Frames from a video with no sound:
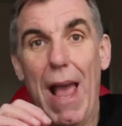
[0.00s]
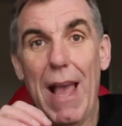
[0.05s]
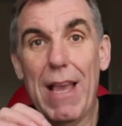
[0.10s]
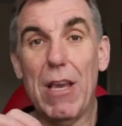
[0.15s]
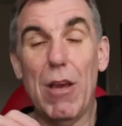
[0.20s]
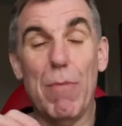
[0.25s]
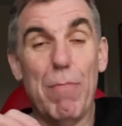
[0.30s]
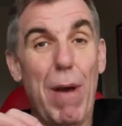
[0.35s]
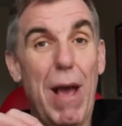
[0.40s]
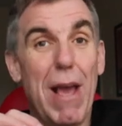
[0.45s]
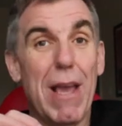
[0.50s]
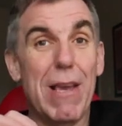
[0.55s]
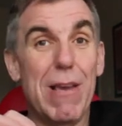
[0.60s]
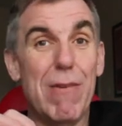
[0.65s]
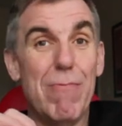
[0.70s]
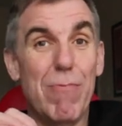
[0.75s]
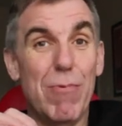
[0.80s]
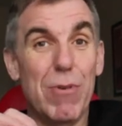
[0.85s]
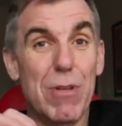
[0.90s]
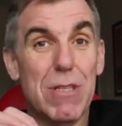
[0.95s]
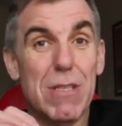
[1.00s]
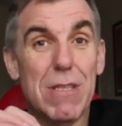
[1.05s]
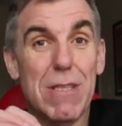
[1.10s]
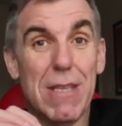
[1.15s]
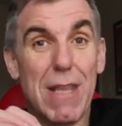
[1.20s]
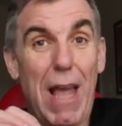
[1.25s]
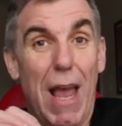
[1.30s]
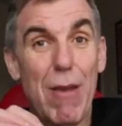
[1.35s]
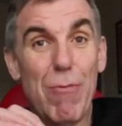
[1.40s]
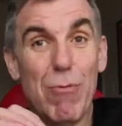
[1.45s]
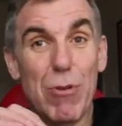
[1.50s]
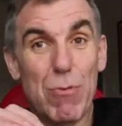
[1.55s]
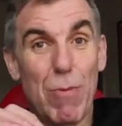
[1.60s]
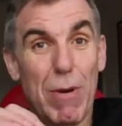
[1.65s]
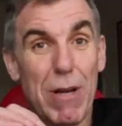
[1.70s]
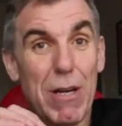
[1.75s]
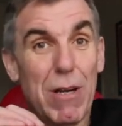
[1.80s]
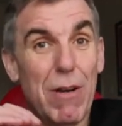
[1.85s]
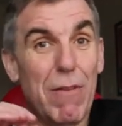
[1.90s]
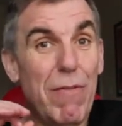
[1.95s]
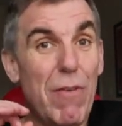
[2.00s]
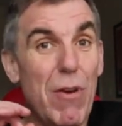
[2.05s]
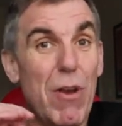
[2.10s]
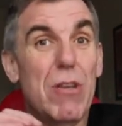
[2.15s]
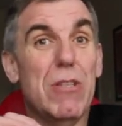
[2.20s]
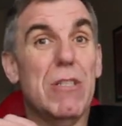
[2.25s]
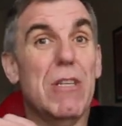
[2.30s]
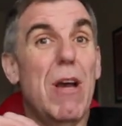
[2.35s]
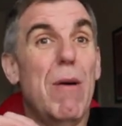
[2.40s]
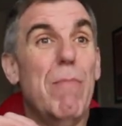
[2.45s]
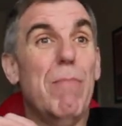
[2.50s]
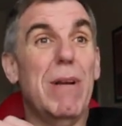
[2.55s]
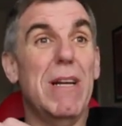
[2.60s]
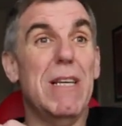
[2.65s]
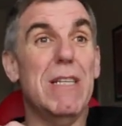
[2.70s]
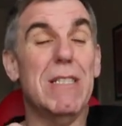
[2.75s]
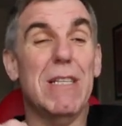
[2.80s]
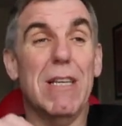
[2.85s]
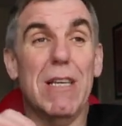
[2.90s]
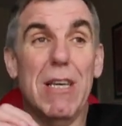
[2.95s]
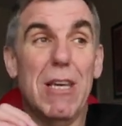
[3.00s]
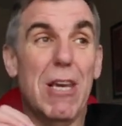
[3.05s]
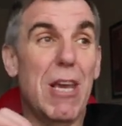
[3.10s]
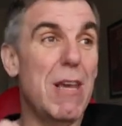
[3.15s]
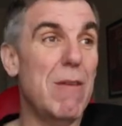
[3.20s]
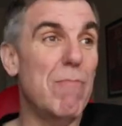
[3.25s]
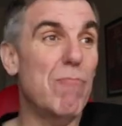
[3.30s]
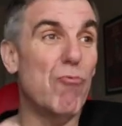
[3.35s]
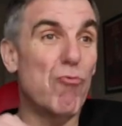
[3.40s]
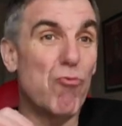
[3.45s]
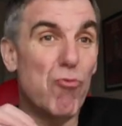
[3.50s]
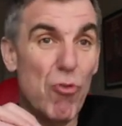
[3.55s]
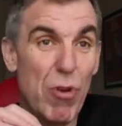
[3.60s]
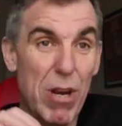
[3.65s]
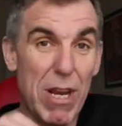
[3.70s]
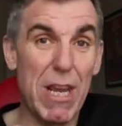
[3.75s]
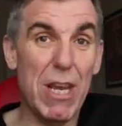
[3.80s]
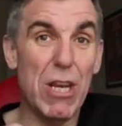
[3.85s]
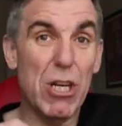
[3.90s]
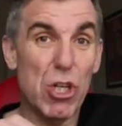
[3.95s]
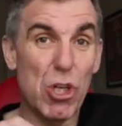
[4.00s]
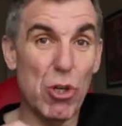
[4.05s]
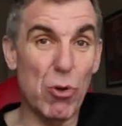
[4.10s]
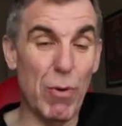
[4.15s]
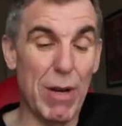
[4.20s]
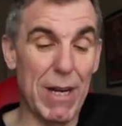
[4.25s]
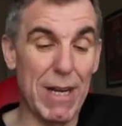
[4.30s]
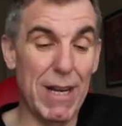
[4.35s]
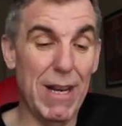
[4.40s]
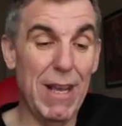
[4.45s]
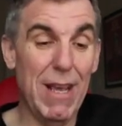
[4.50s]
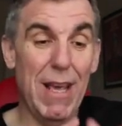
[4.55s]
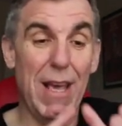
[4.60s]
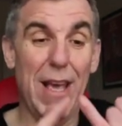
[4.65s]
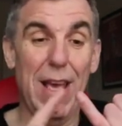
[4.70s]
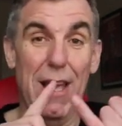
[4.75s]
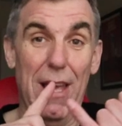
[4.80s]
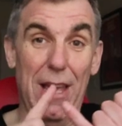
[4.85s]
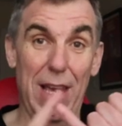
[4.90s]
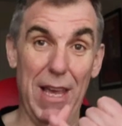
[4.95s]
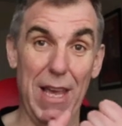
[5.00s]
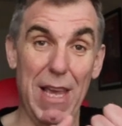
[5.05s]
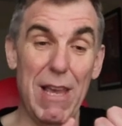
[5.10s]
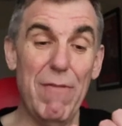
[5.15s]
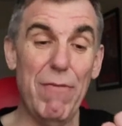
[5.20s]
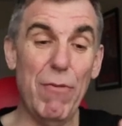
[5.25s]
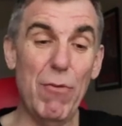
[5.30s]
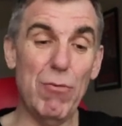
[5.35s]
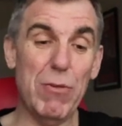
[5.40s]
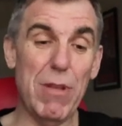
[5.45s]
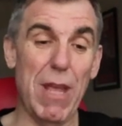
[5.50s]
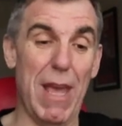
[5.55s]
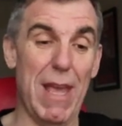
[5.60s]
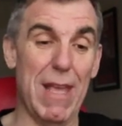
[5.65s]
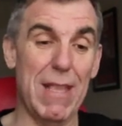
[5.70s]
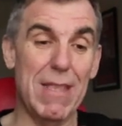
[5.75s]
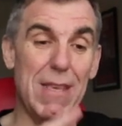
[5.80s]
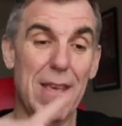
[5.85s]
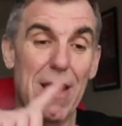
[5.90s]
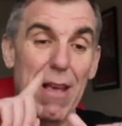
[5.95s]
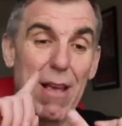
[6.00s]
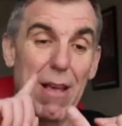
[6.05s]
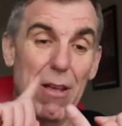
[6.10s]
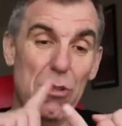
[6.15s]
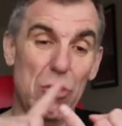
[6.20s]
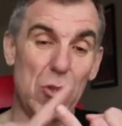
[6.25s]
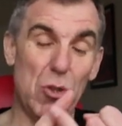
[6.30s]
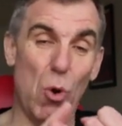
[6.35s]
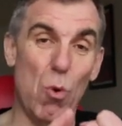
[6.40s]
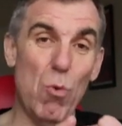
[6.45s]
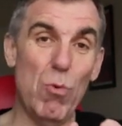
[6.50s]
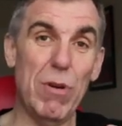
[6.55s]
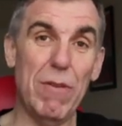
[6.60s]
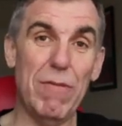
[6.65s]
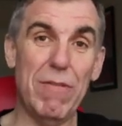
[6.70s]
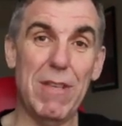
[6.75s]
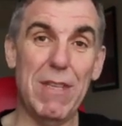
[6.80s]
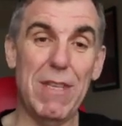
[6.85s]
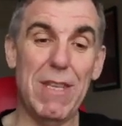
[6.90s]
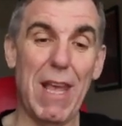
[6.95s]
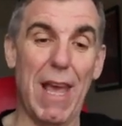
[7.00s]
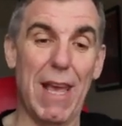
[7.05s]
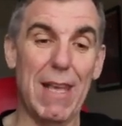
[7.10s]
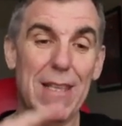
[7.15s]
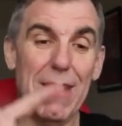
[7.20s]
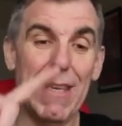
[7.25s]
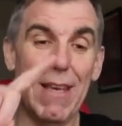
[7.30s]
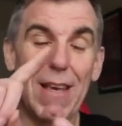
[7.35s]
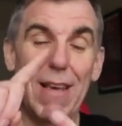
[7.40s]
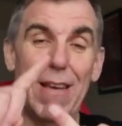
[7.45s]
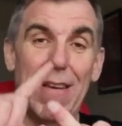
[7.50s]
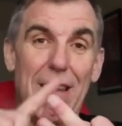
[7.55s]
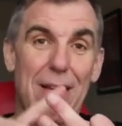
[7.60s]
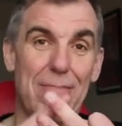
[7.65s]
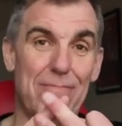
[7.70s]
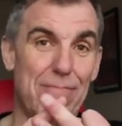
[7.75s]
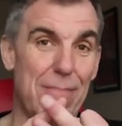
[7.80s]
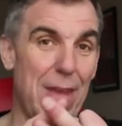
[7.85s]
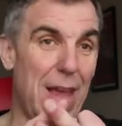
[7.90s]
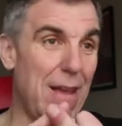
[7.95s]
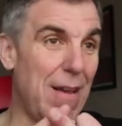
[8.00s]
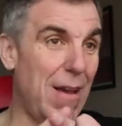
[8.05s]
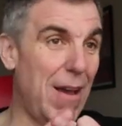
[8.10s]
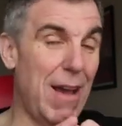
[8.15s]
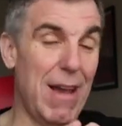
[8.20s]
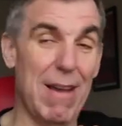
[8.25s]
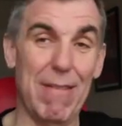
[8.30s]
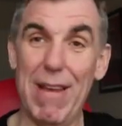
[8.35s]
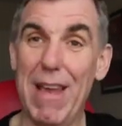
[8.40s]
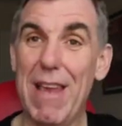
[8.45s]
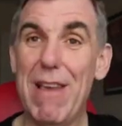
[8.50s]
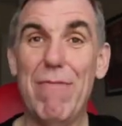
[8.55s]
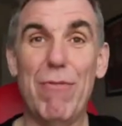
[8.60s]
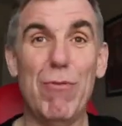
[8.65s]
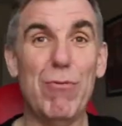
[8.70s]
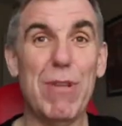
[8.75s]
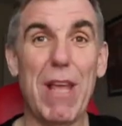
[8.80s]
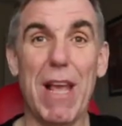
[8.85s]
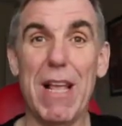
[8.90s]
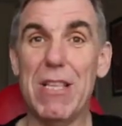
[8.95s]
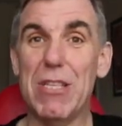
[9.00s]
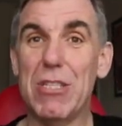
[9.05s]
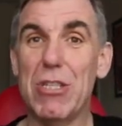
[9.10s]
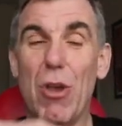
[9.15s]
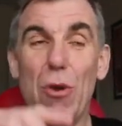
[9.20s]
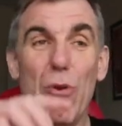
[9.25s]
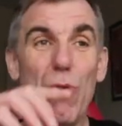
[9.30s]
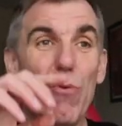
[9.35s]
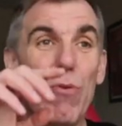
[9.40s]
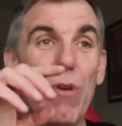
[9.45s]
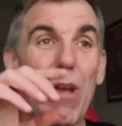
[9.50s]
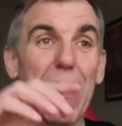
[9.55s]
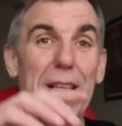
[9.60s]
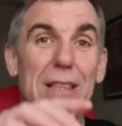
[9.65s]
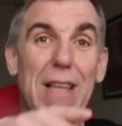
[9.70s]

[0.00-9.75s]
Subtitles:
Anchorbay was one of the first companies to keep reissuing Evil Dead, Dawn of the Dead, Evil Dead 2.